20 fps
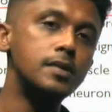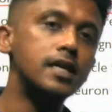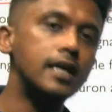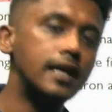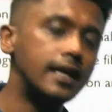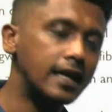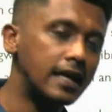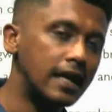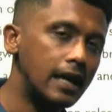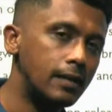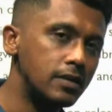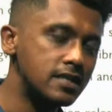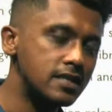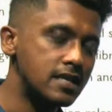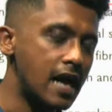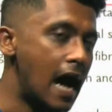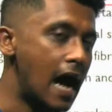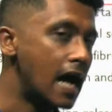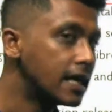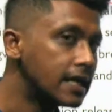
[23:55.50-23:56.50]
reticulum is
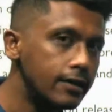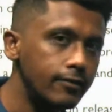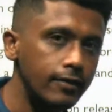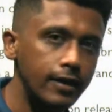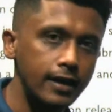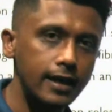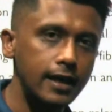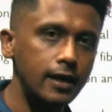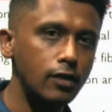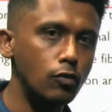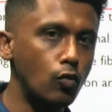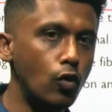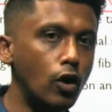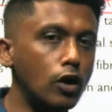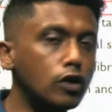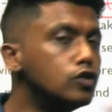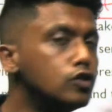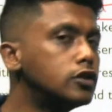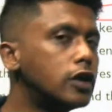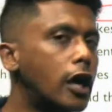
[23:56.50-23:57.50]
activated, what do
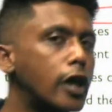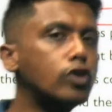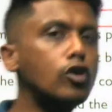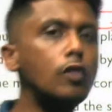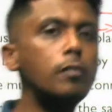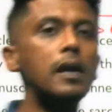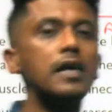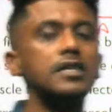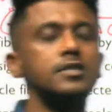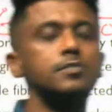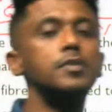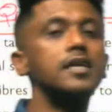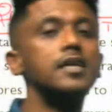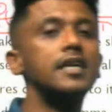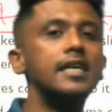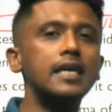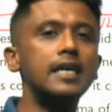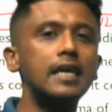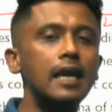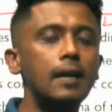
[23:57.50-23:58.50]
sarcoplasmic
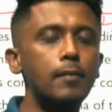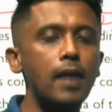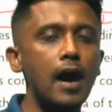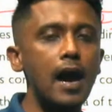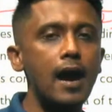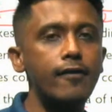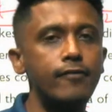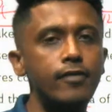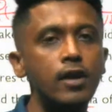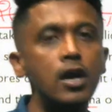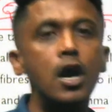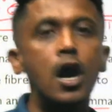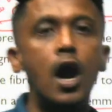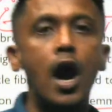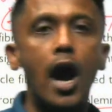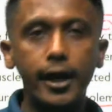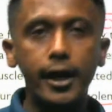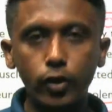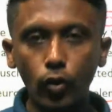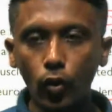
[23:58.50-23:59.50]
reticulum have? I
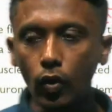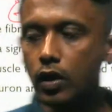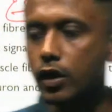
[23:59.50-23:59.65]
told